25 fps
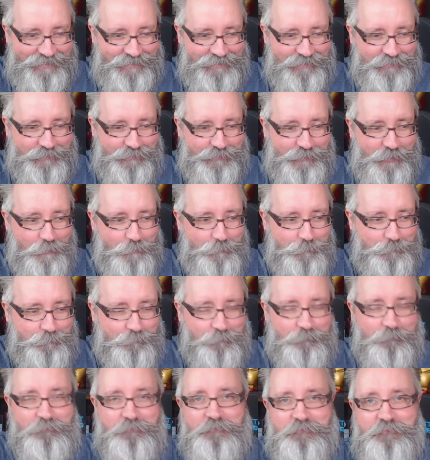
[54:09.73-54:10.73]

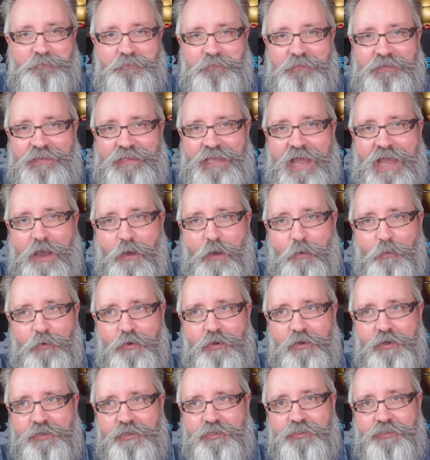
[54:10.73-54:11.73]
So, that
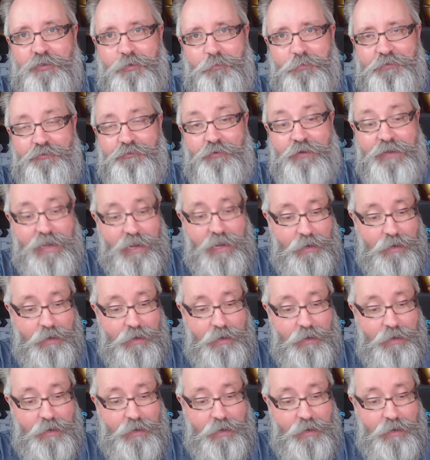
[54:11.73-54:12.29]
was number 3.